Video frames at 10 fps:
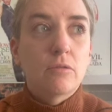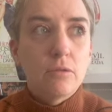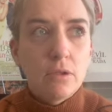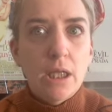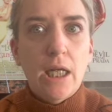
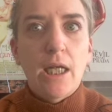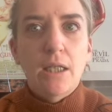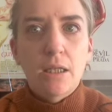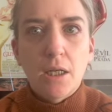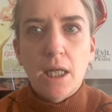
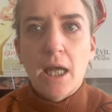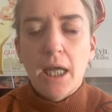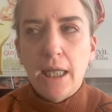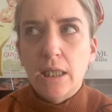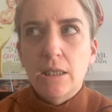Right,
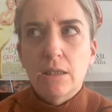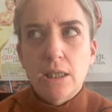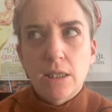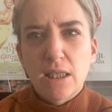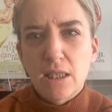okay,
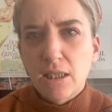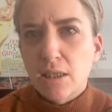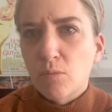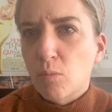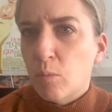
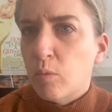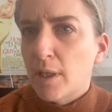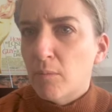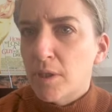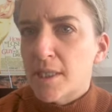since
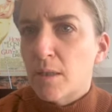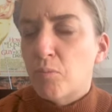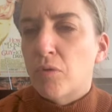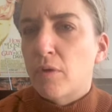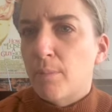when was it a
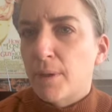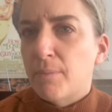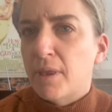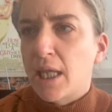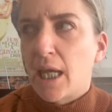
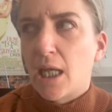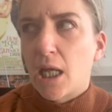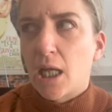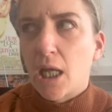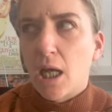problem that
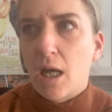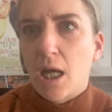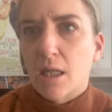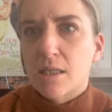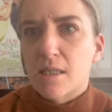an
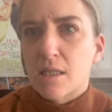artist